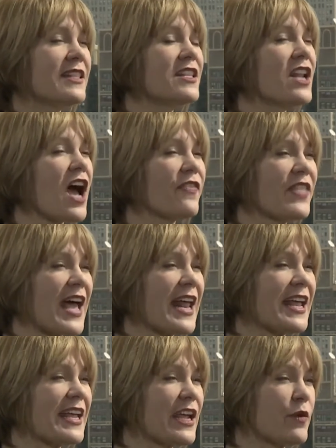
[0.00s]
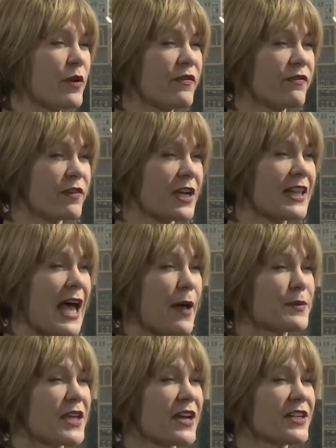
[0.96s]
not that it would
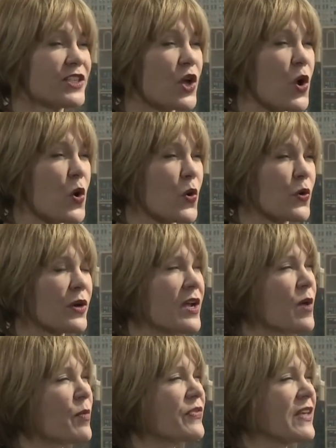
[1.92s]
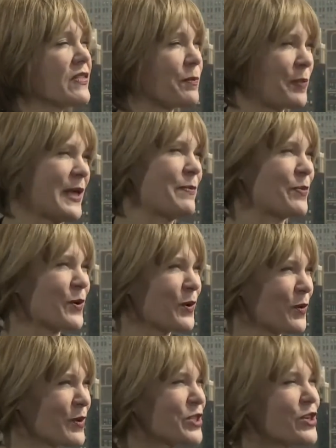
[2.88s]
collapse on its own, but that the
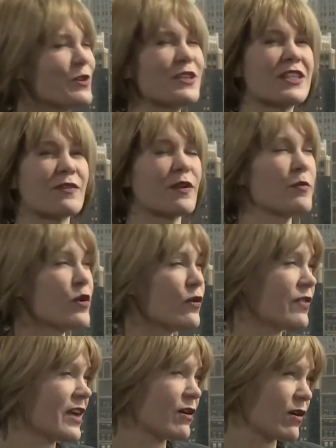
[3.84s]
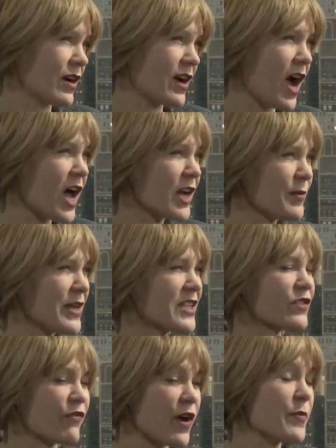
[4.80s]
people would choose to remove their
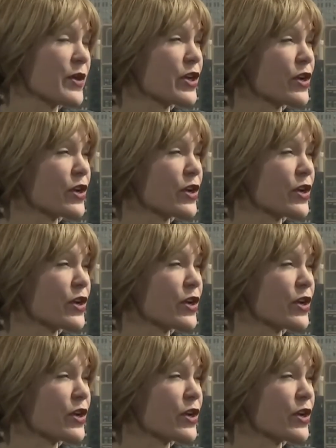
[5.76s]
economies from the